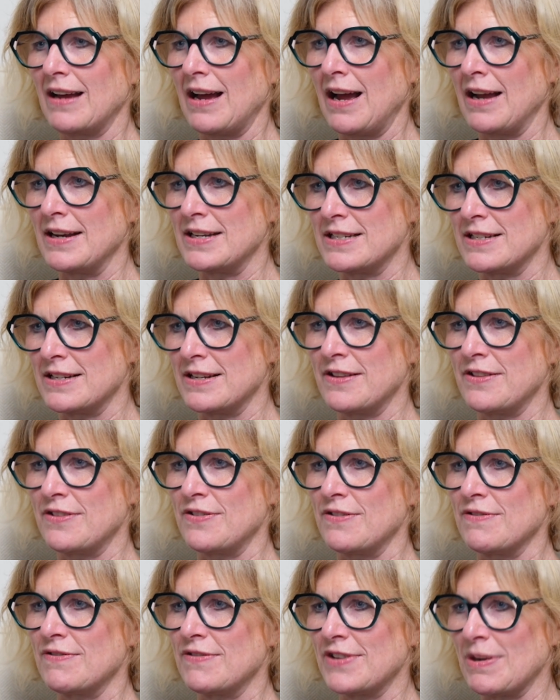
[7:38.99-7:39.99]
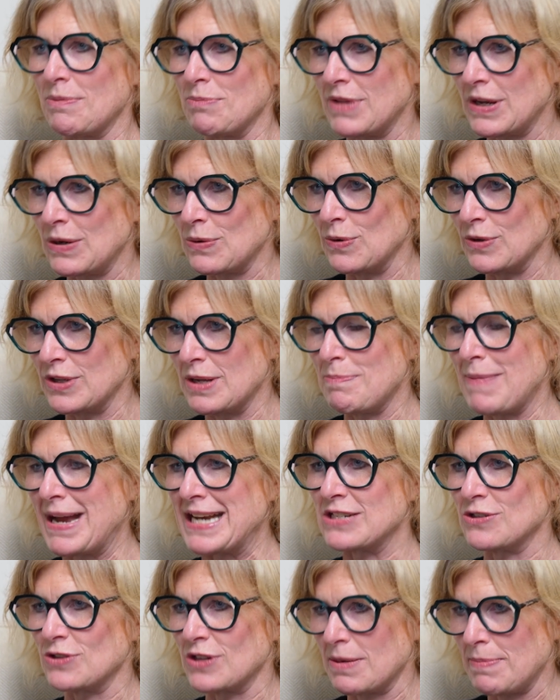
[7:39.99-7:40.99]
under something called the
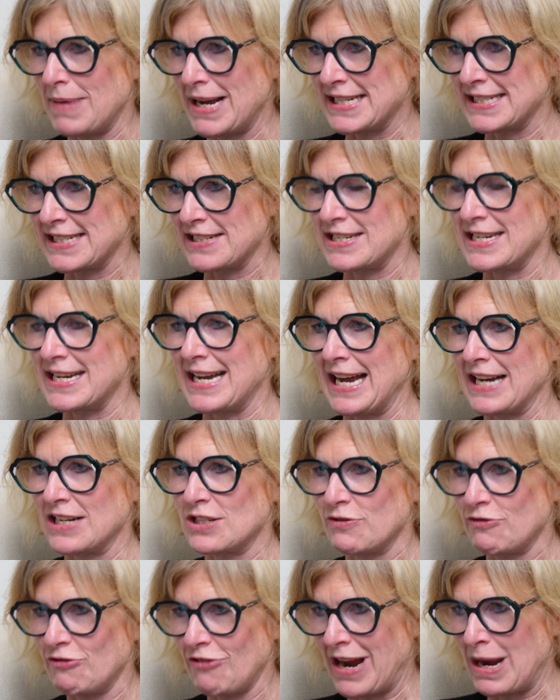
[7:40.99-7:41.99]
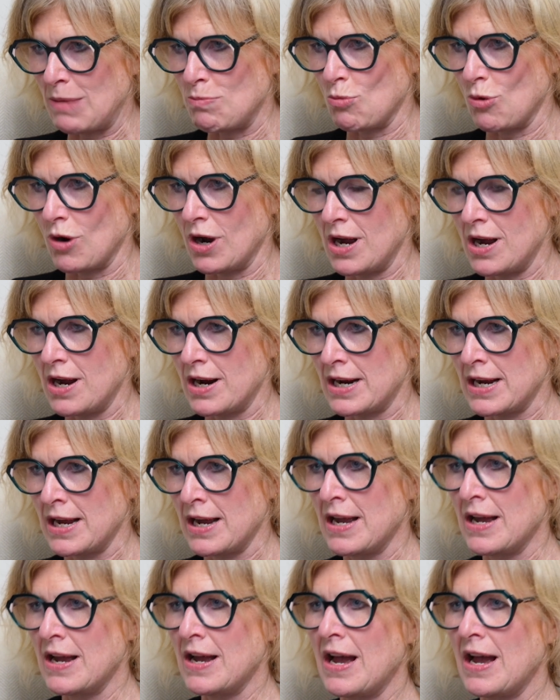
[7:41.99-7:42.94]
Mental Capacity Act framework